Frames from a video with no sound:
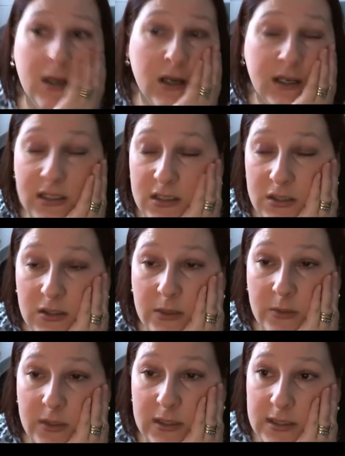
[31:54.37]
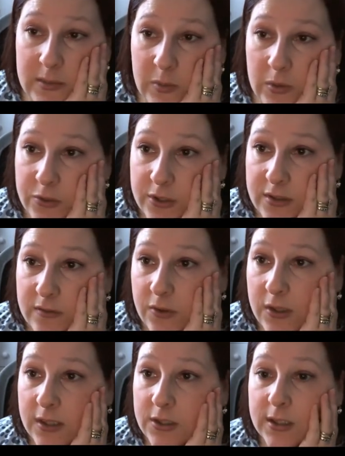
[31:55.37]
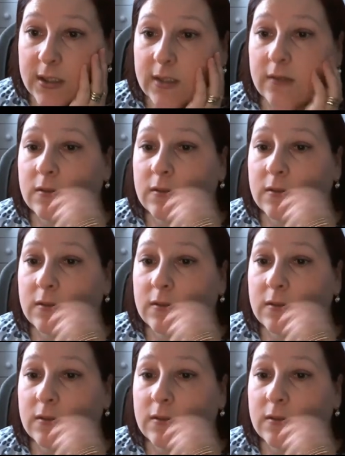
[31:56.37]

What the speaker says: I need to do that with the Lindy Bop dress I've got, actually,